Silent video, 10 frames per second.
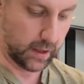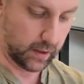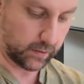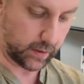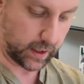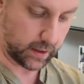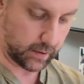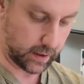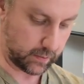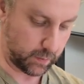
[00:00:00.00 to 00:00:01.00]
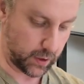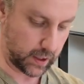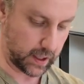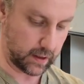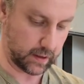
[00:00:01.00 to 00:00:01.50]
So what you're doing is
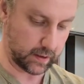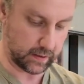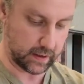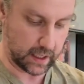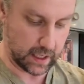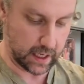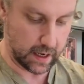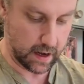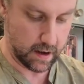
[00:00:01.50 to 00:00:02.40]
pulling and sticking,